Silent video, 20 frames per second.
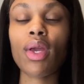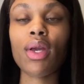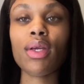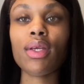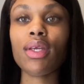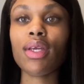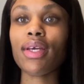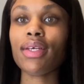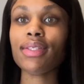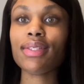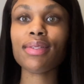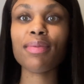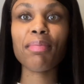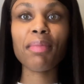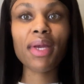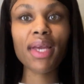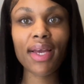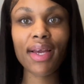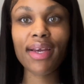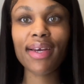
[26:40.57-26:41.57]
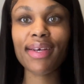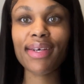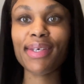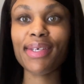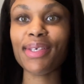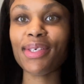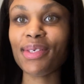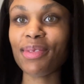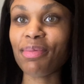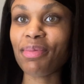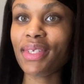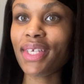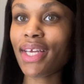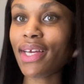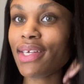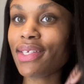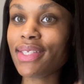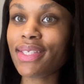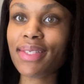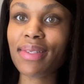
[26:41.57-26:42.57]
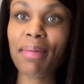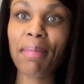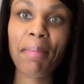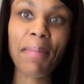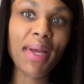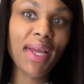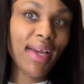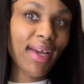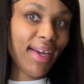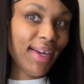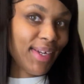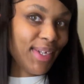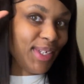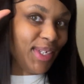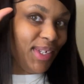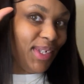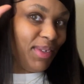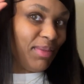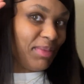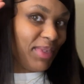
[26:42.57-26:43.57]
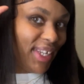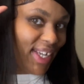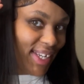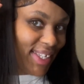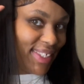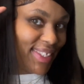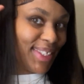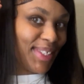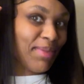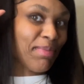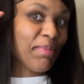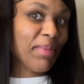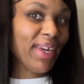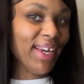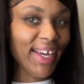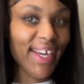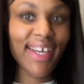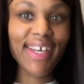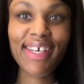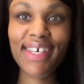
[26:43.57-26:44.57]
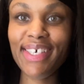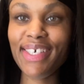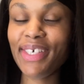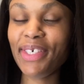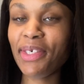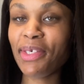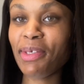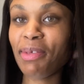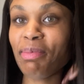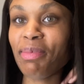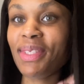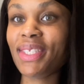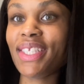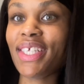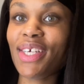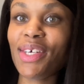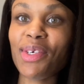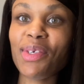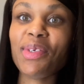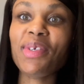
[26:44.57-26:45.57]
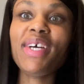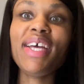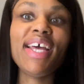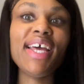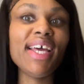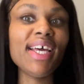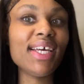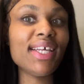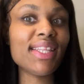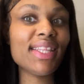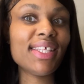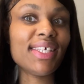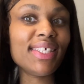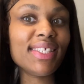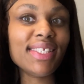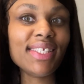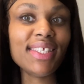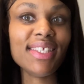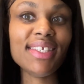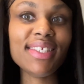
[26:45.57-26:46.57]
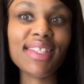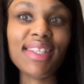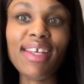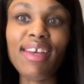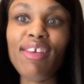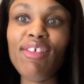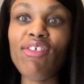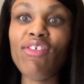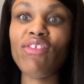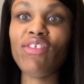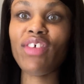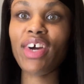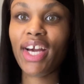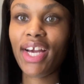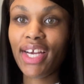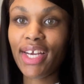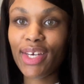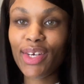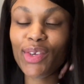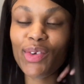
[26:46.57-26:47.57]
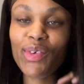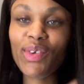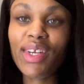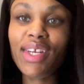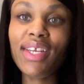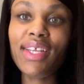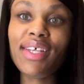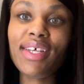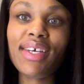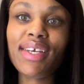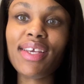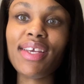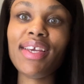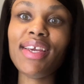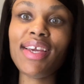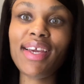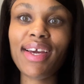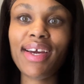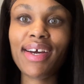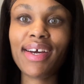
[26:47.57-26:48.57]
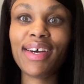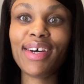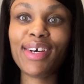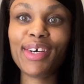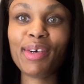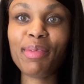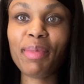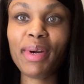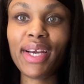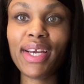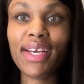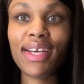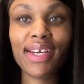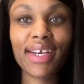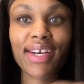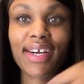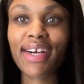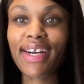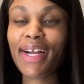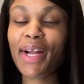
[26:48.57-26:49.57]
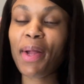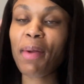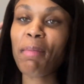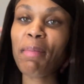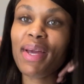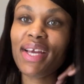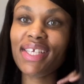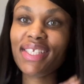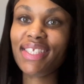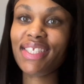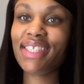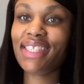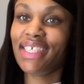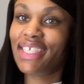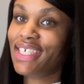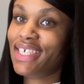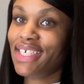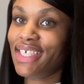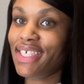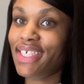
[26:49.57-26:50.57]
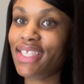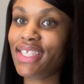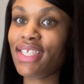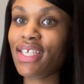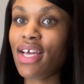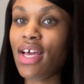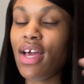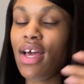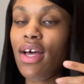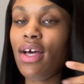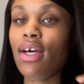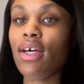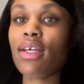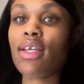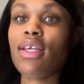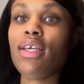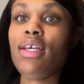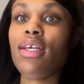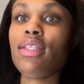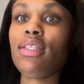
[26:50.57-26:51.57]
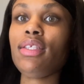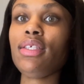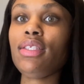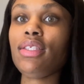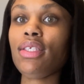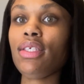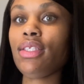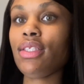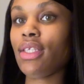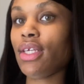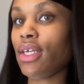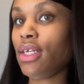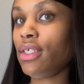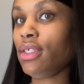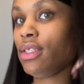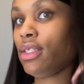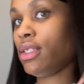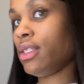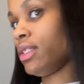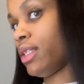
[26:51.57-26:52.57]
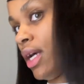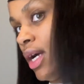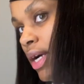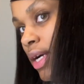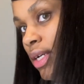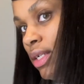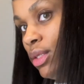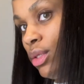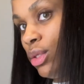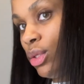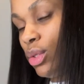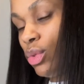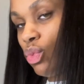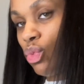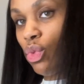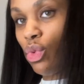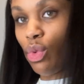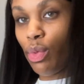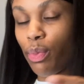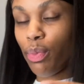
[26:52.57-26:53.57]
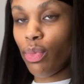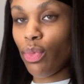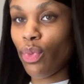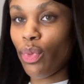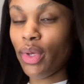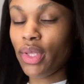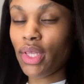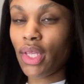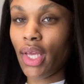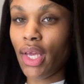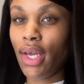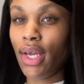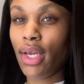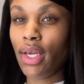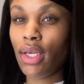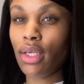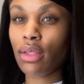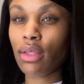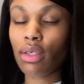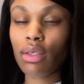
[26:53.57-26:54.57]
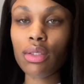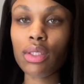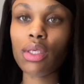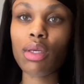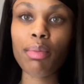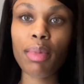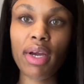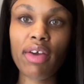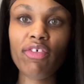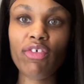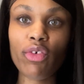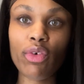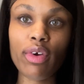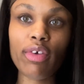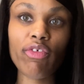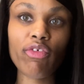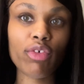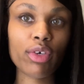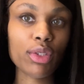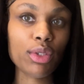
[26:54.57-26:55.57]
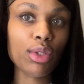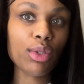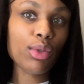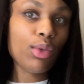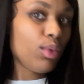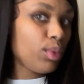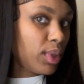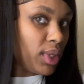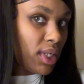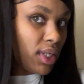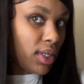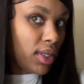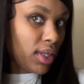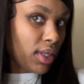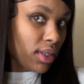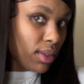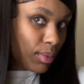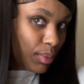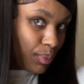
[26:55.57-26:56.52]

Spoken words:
Yes, ma'am. Yes, ma'am. Yes, ma'am. So this is the final look, y'all, my hair crack besties. Again, this is a side swoop with a 13x4 frontal wig,